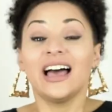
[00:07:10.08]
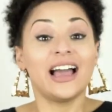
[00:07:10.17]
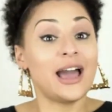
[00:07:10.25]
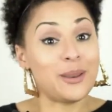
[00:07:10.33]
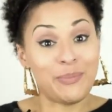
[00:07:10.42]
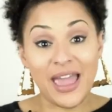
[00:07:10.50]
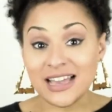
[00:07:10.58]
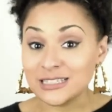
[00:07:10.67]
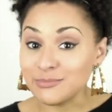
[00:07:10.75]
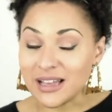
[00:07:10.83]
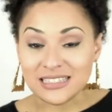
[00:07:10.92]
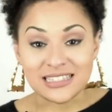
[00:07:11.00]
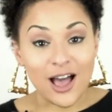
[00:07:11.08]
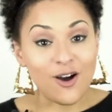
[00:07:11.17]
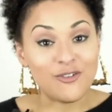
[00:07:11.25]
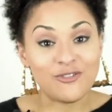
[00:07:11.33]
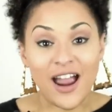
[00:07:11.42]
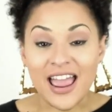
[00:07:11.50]
I gotta pace
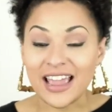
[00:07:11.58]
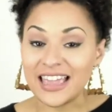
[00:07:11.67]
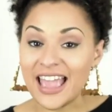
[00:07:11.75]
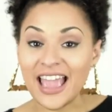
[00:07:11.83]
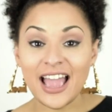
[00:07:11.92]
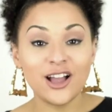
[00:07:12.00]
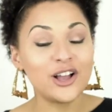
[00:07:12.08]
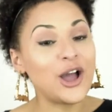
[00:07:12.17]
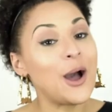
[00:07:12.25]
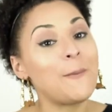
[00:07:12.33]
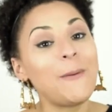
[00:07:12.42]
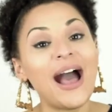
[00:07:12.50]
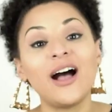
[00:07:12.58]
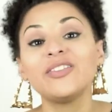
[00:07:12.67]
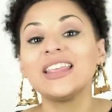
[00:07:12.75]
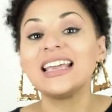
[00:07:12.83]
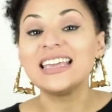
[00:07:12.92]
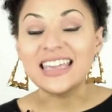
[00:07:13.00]
myself, right? I can't come
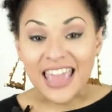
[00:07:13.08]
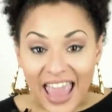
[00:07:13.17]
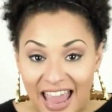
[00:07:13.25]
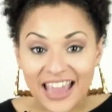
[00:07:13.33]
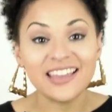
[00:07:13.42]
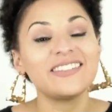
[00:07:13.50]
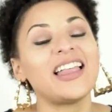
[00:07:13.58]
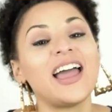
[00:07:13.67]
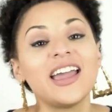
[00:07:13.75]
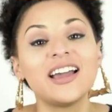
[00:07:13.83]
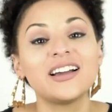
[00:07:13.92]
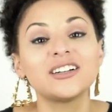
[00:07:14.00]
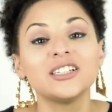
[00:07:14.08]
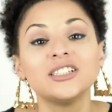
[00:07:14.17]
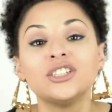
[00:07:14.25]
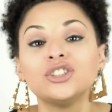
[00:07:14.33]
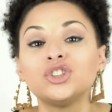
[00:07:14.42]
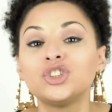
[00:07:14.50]
out the gate like
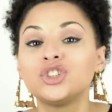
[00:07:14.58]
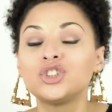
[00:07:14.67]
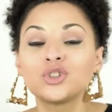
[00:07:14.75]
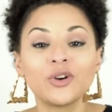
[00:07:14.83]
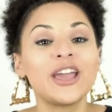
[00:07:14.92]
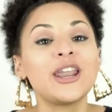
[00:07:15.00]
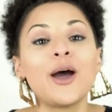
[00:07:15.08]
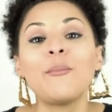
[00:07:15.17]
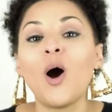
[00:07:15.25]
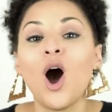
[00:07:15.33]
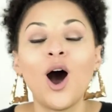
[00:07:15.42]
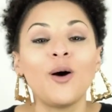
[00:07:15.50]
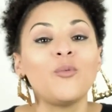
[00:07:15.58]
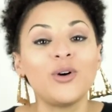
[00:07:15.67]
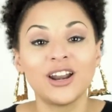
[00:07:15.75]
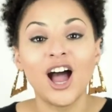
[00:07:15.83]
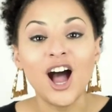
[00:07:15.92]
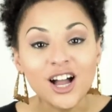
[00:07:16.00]
straight up on
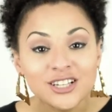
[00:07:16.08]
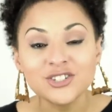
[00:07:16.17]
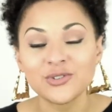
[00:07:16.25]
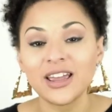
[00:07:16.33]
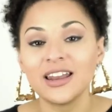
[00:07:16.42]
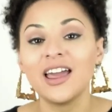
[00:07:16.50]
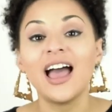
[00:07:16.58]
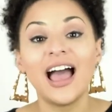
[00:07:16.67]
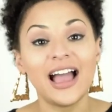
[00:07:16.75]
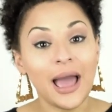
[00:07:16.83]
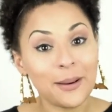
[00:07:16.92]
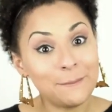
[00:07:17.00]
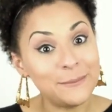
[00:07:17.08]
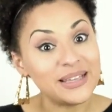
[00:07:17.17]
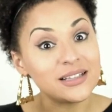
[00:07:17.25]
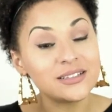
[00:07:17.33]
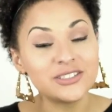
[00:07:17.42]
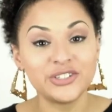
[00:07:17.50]
100. I gotta
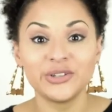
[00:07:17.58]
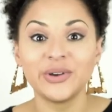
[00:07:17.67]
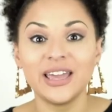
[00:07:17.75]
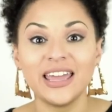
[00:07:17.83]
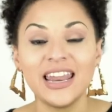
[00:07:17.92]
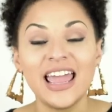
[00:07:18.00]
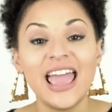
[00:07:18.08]
build to it.